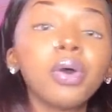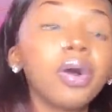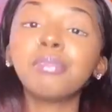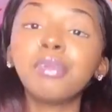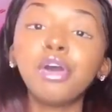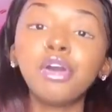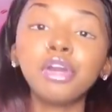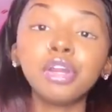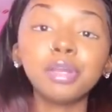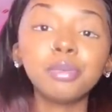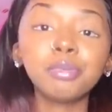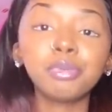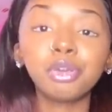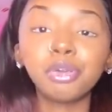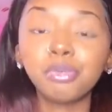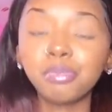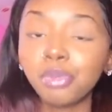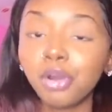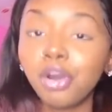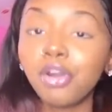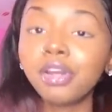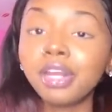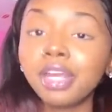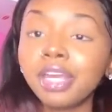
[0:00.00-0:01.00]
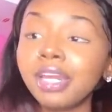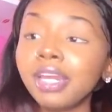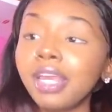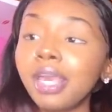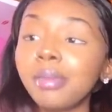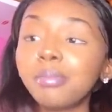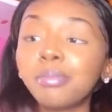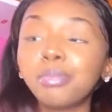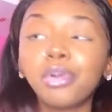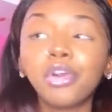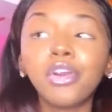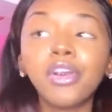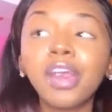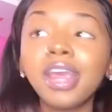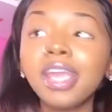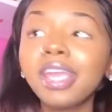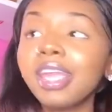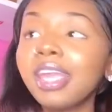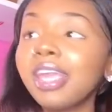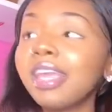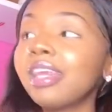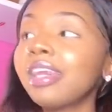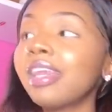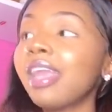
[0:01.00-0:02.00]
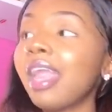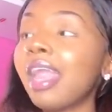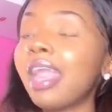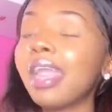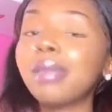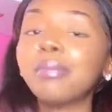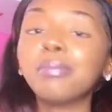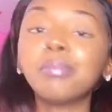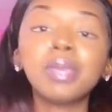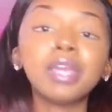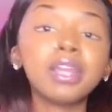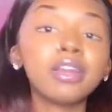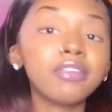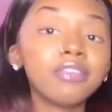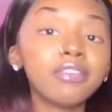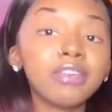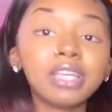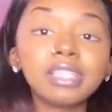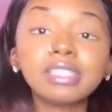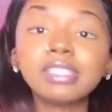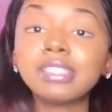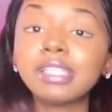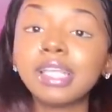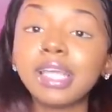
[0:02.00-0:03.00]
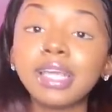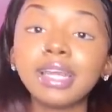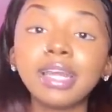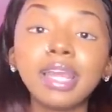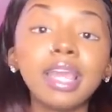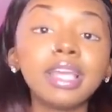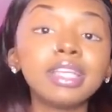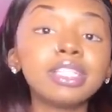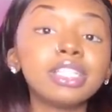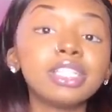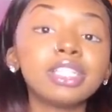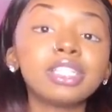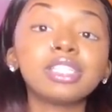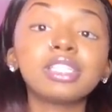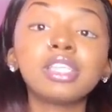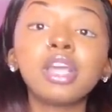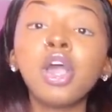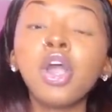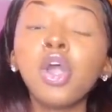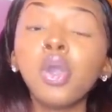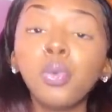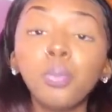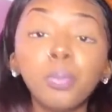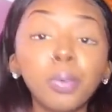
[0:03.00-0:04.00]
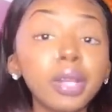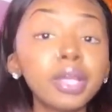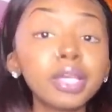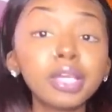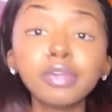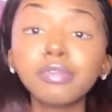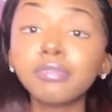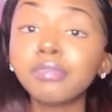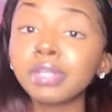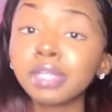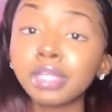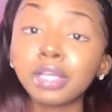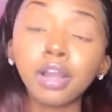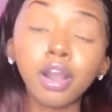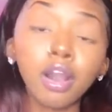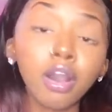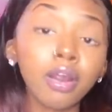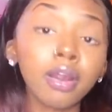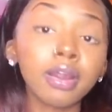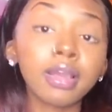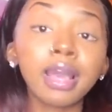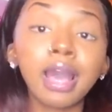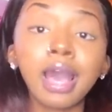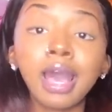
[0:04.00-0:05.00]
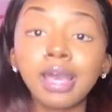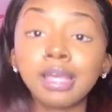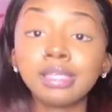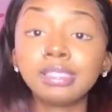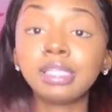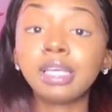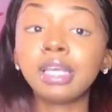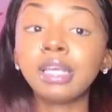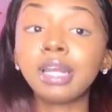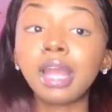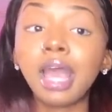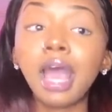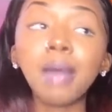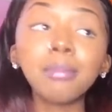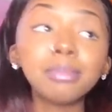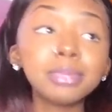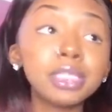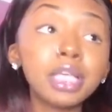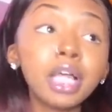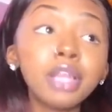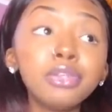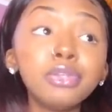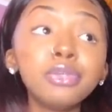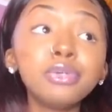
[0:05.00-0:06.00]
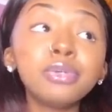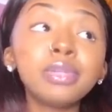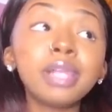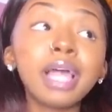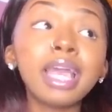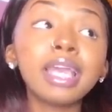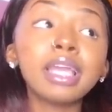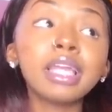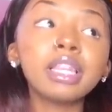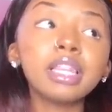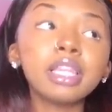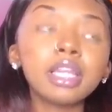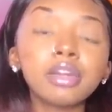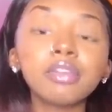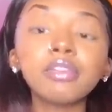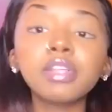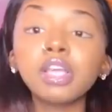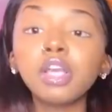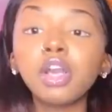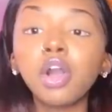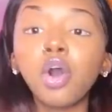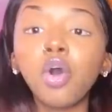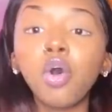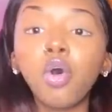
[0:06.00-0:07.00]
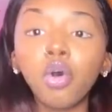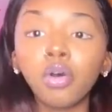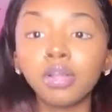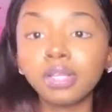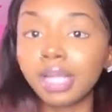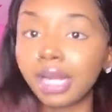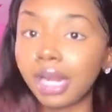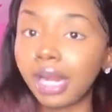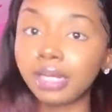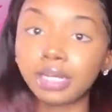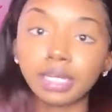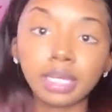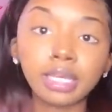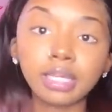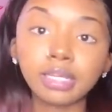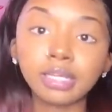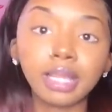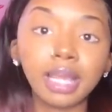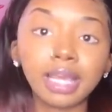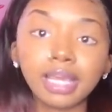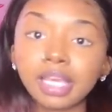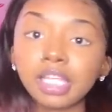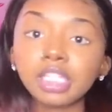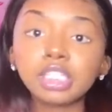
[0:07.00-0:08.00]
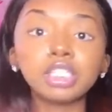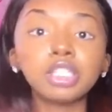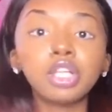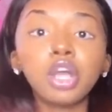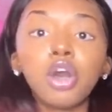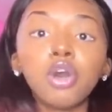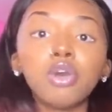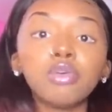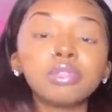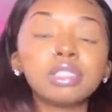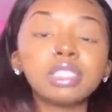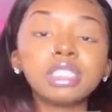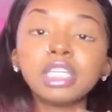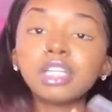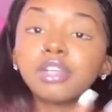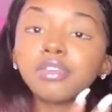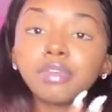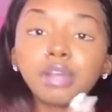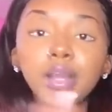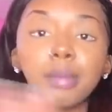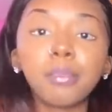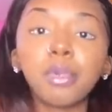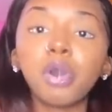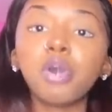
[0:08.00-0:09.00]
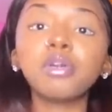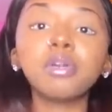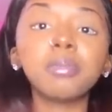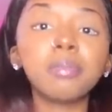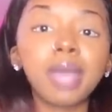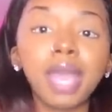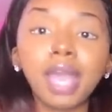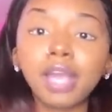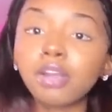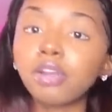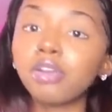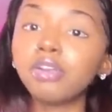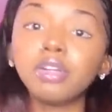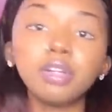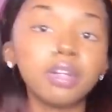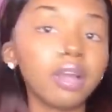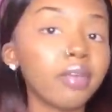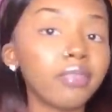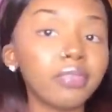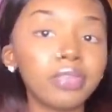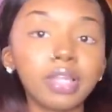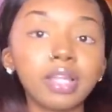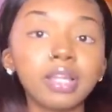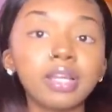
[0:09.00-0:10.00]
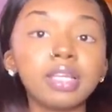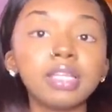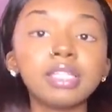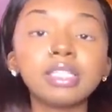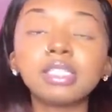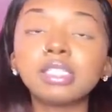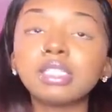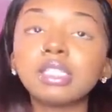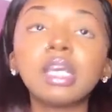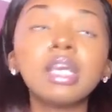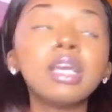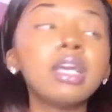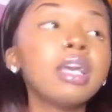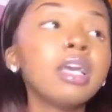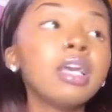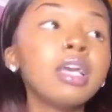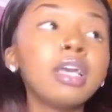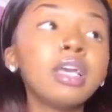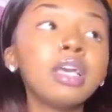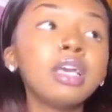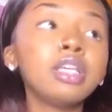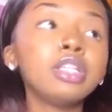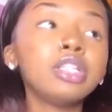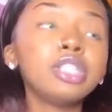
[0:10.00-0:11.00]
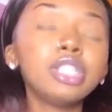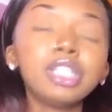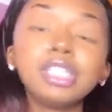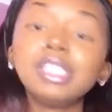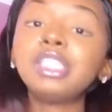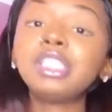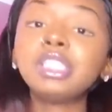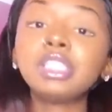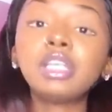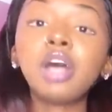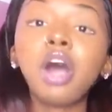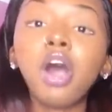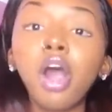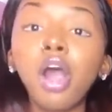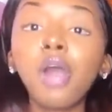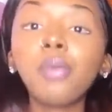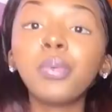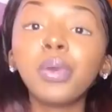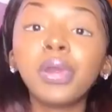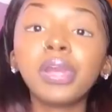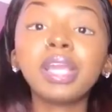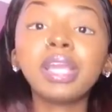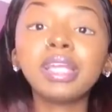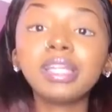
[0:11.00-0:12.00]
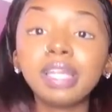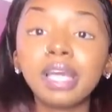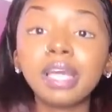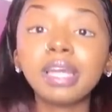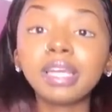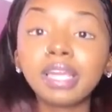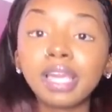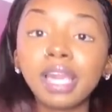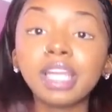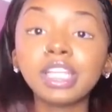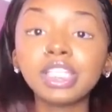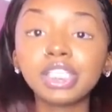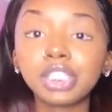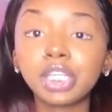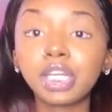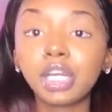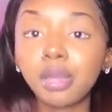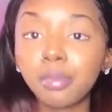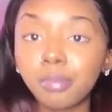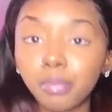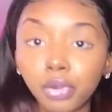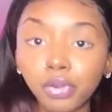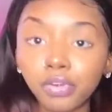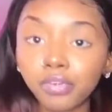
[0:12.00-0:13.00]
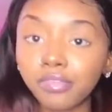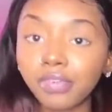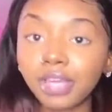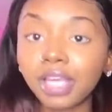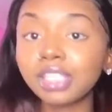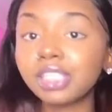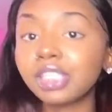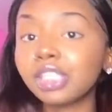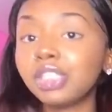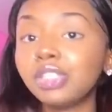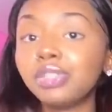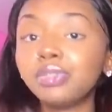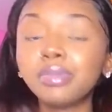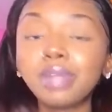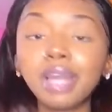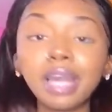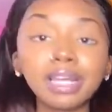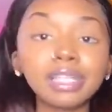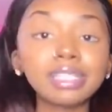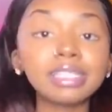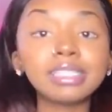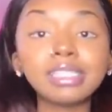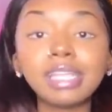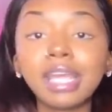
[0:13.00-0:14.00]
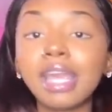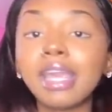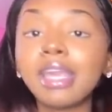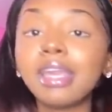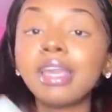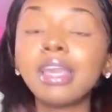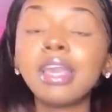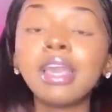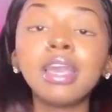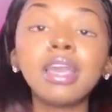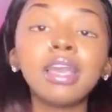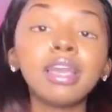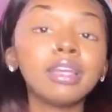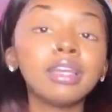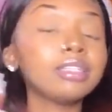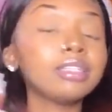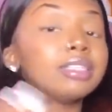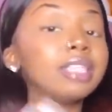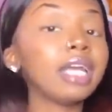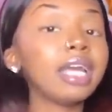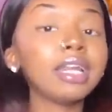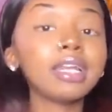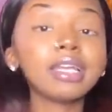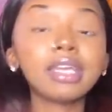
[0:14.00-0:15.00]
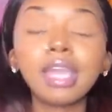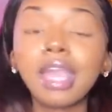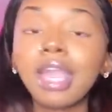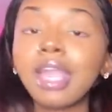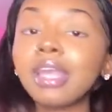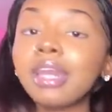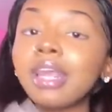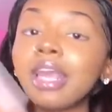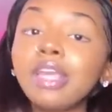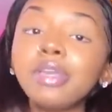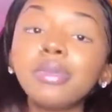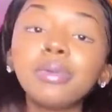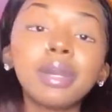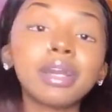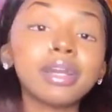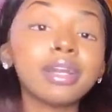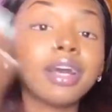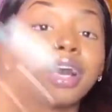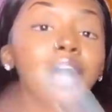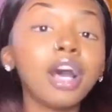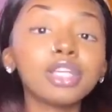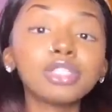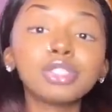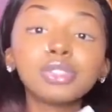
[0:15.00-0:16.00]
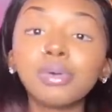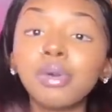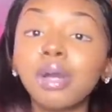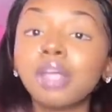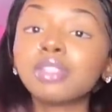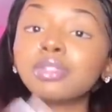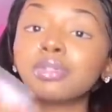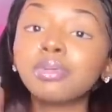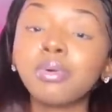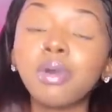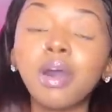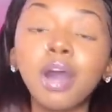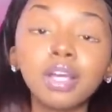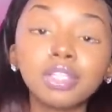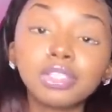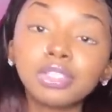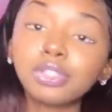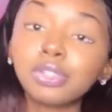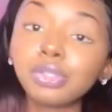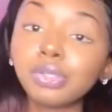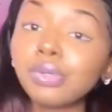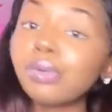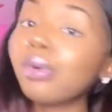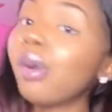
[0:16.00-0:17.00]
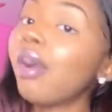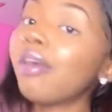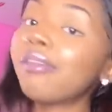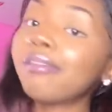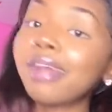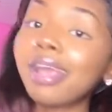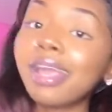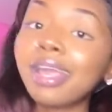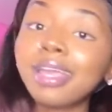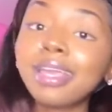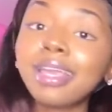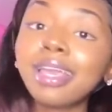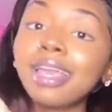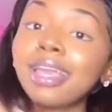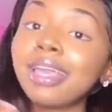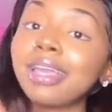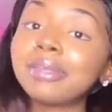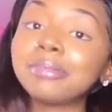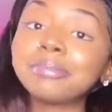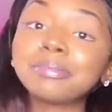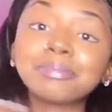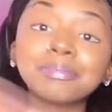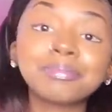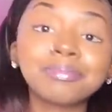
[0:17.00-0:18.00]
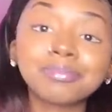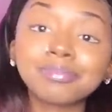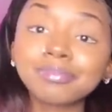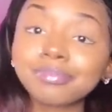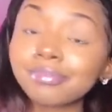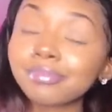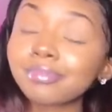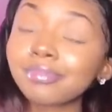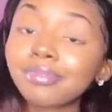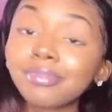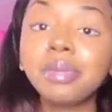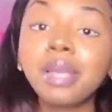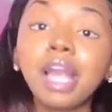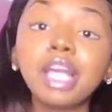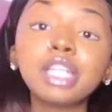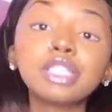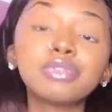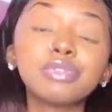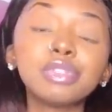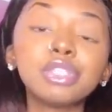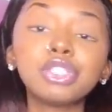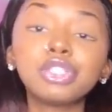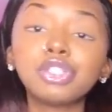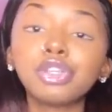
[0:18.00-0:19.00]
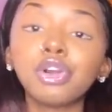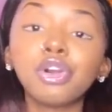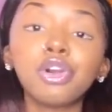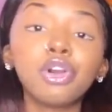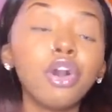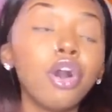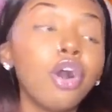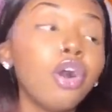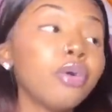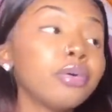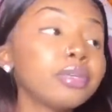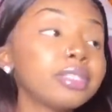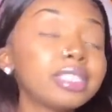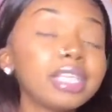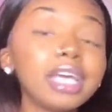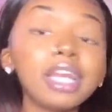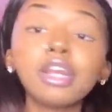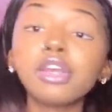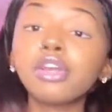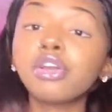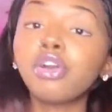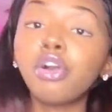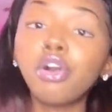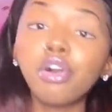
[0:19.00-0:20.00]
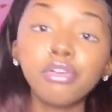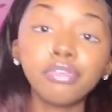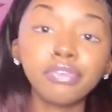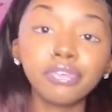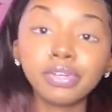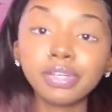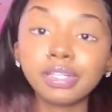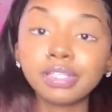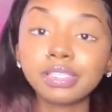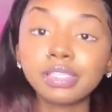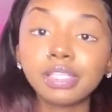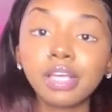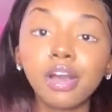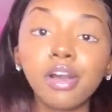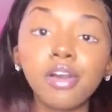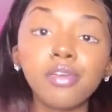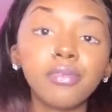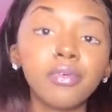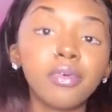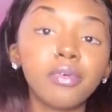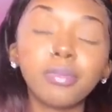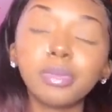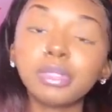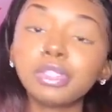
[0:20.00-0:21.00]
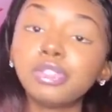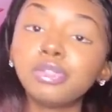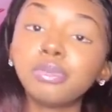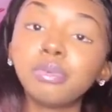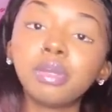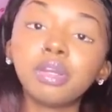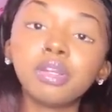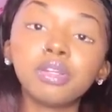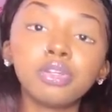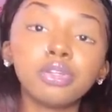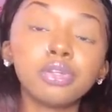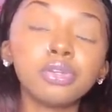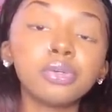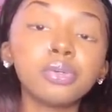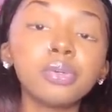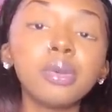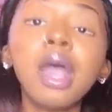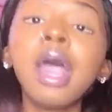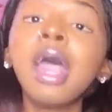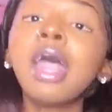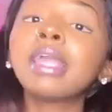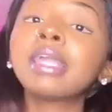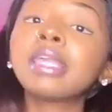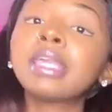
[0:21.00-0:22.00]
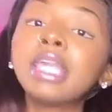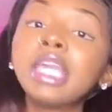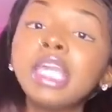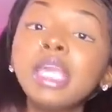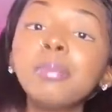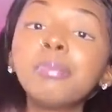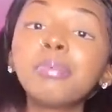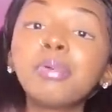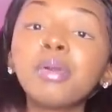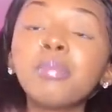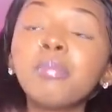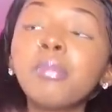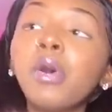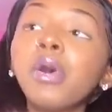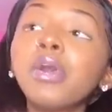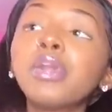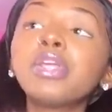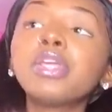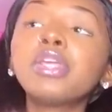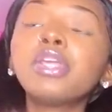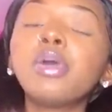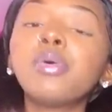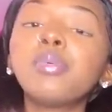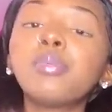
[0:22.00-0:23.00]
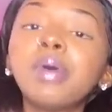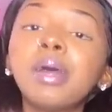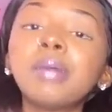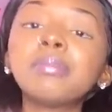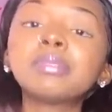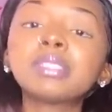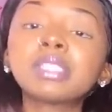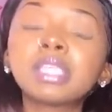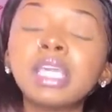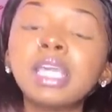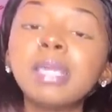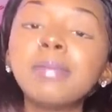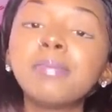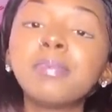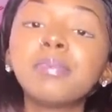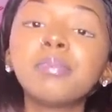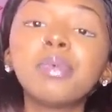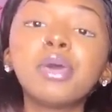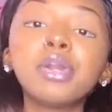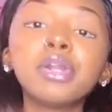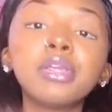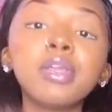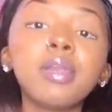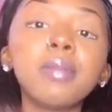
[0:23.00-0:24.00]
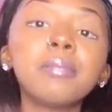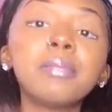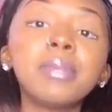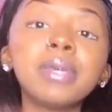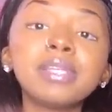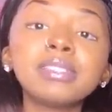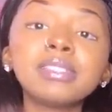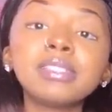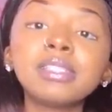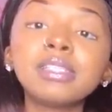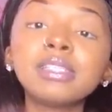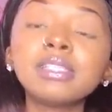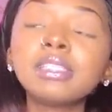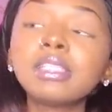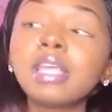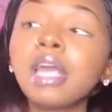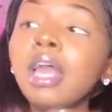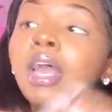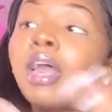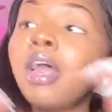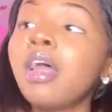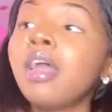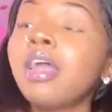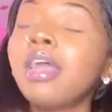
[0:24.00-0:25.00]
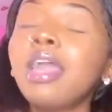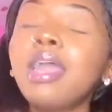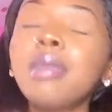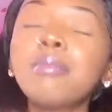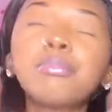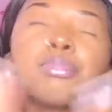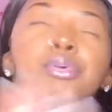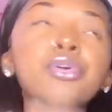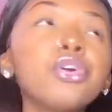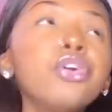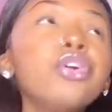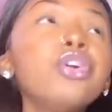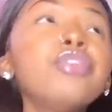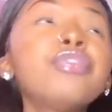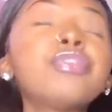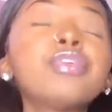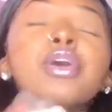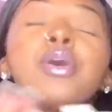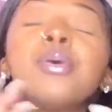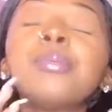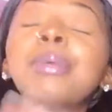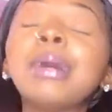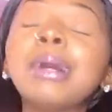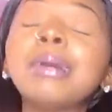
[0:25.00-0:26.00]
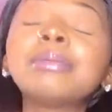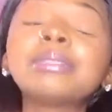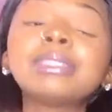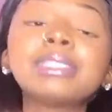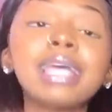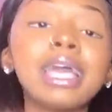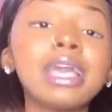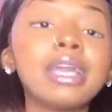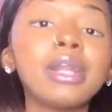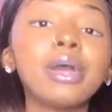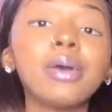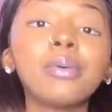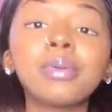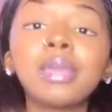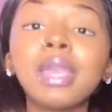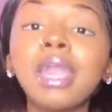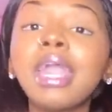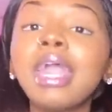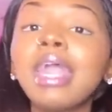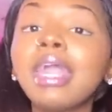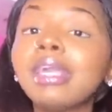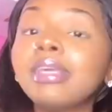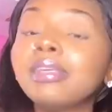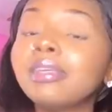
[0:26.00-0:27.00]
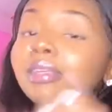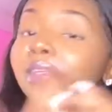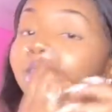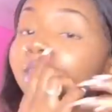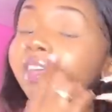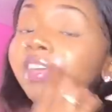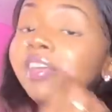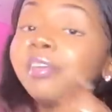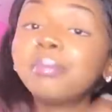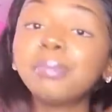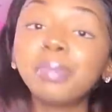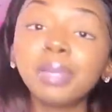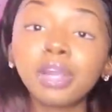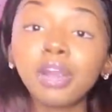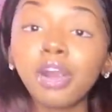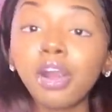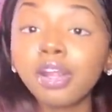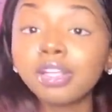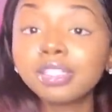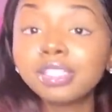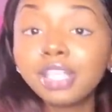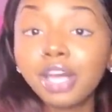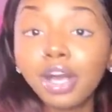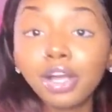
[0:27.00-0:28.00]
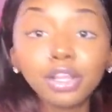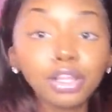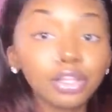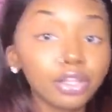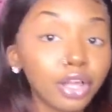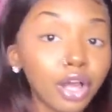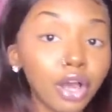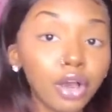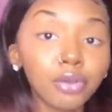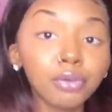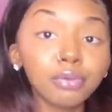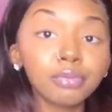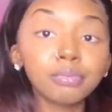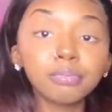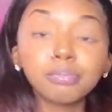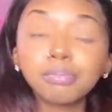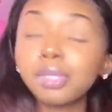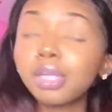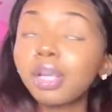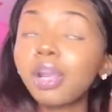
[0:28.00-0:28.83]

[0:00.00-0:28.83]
Promoting and praying and manifesting and just working really hard, guys. And I'm telling you, like, literally all that I did. Like, it's no secret I'm holding back or nothing. It's just hard work and dedication and motivation. You gotta stay dedicated. You gotta hustle, all right? And you guys reach your goal. Set a goal for yourself of what you want to do. Keep promoting your keep promoting your business. Improve your website, okay? Leave Big Cartel alone.